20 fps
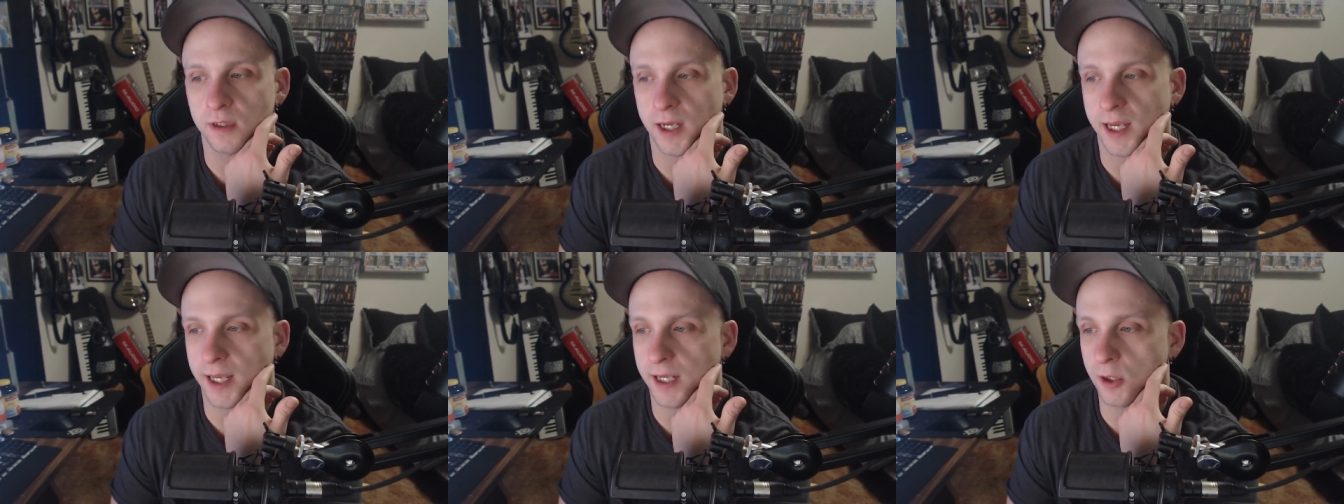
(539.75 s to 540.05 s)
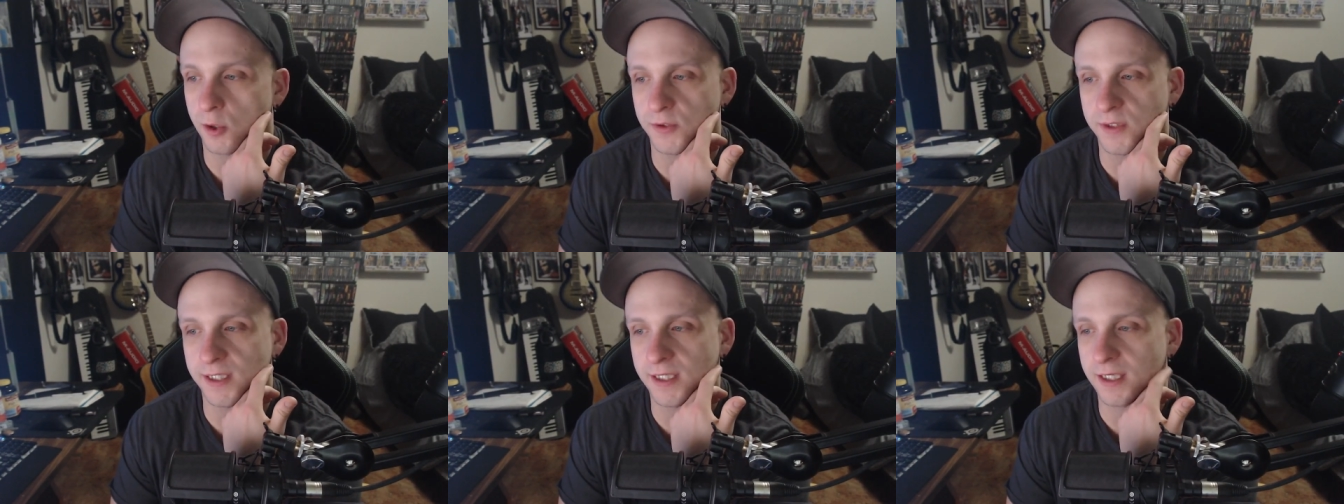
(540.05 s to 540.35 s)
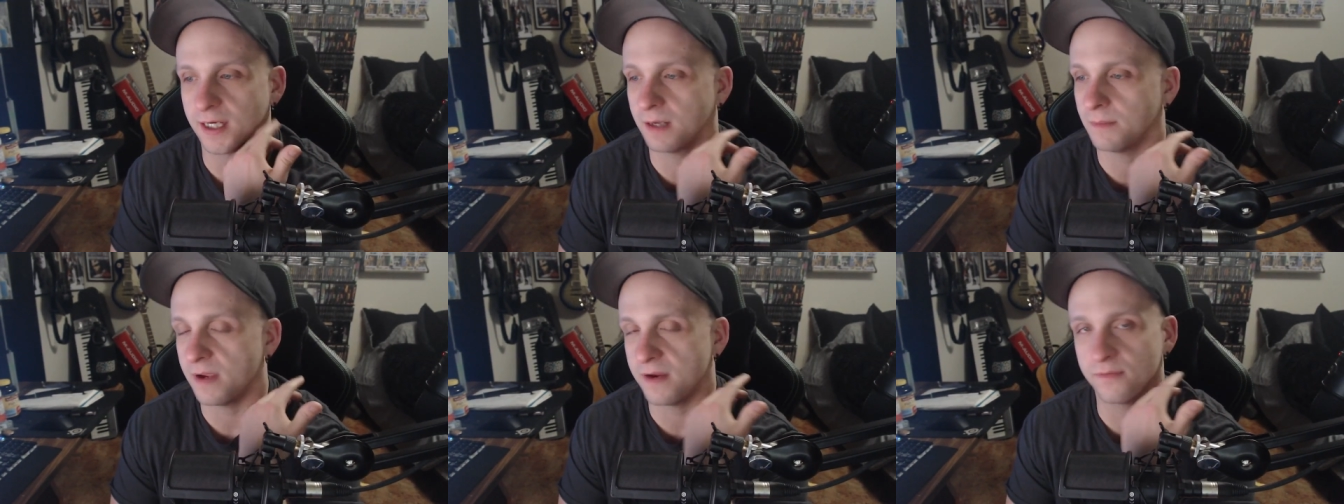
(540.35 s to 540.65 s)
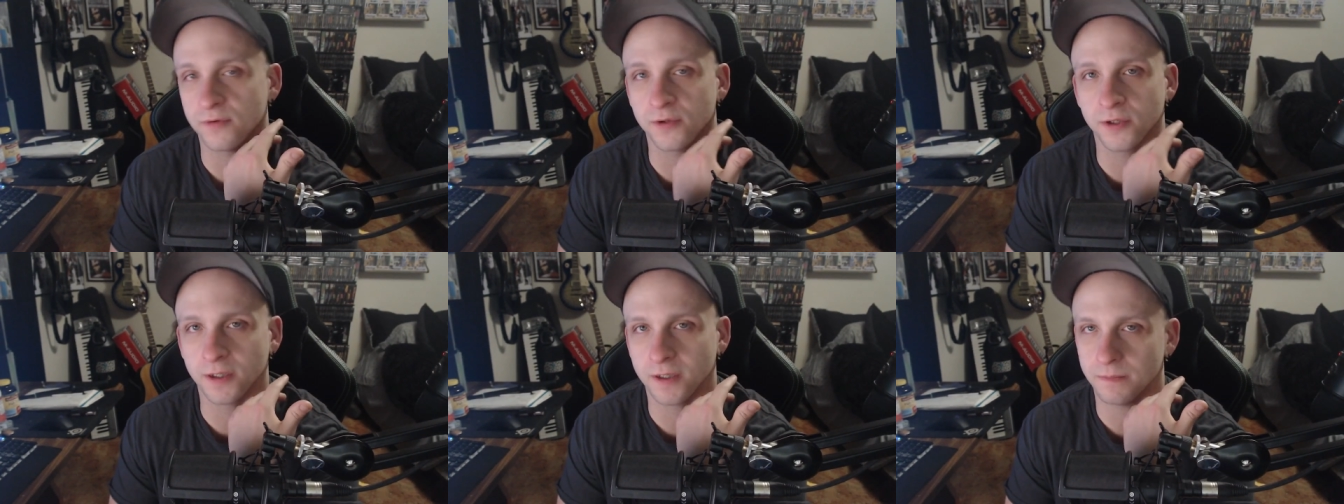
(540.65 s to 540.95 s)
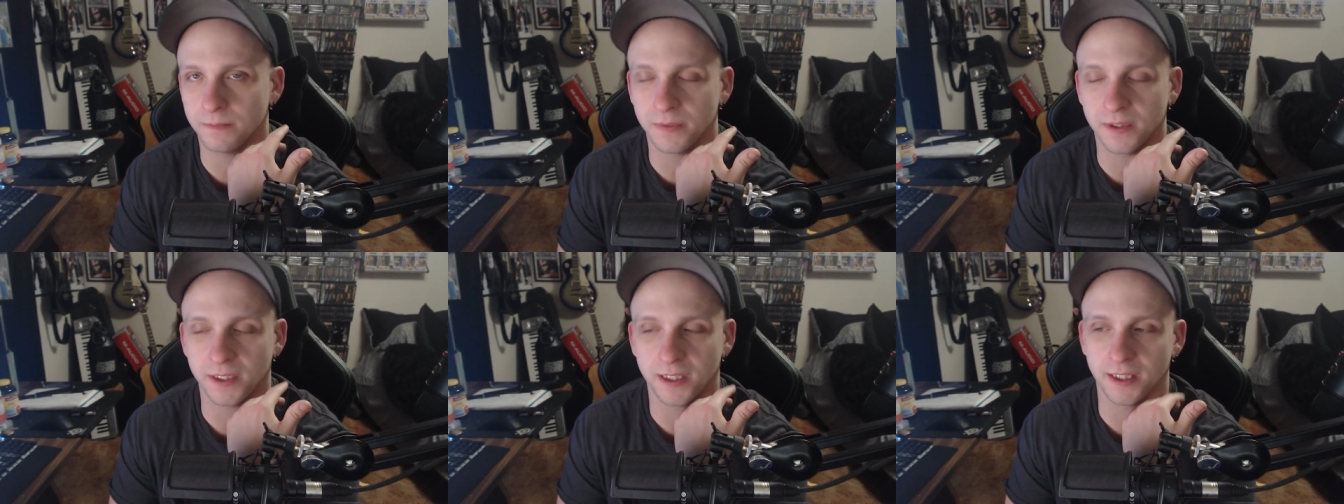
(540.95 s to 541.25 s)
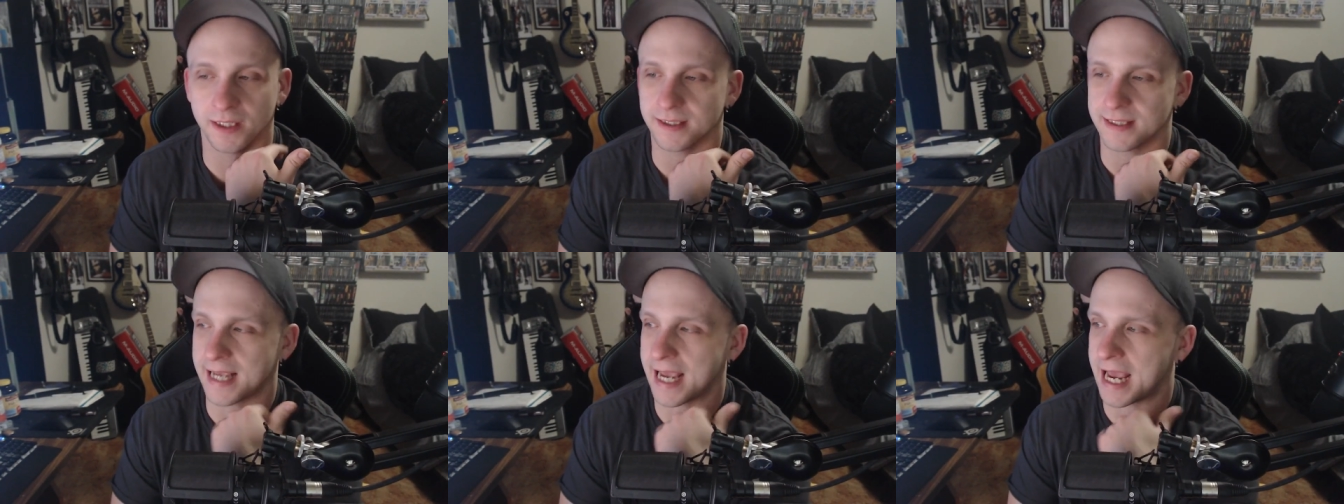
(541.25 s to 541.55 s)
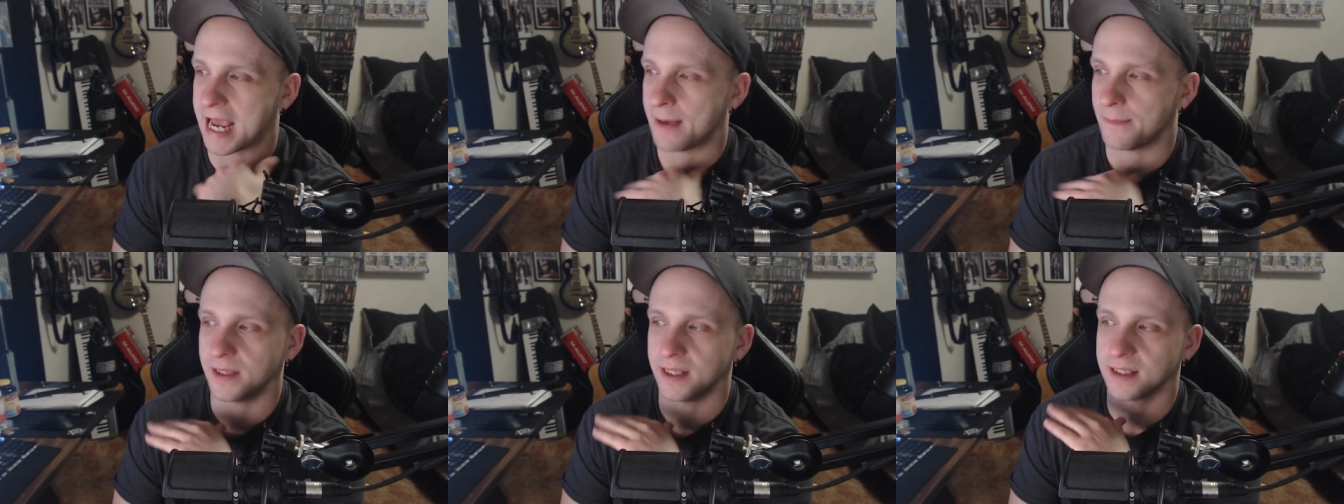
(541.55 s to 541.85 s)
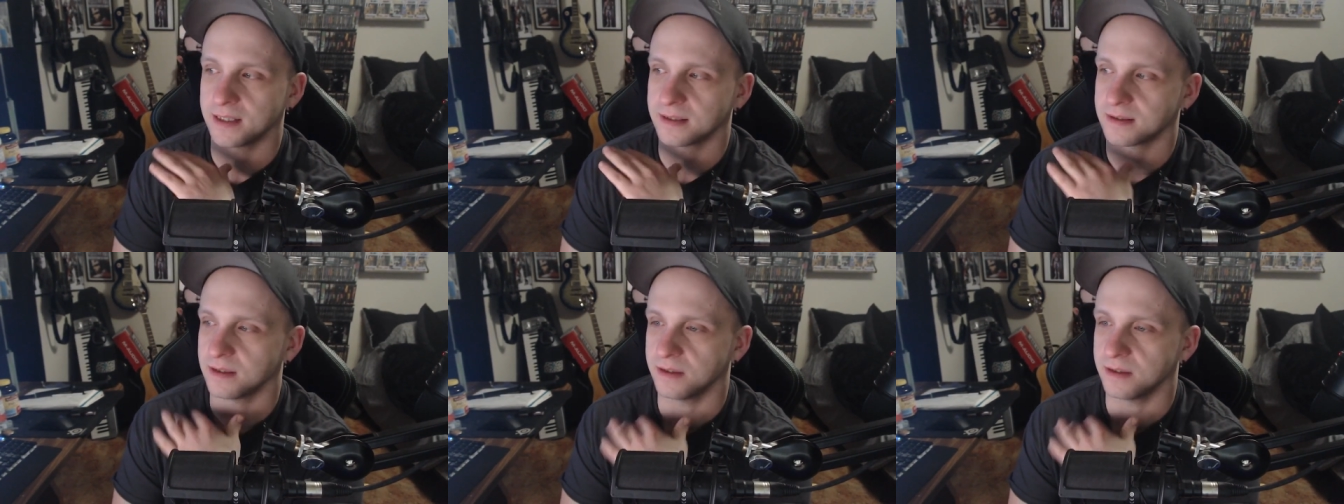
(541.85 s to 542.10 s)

I don't think I'm ever going to be as happy as a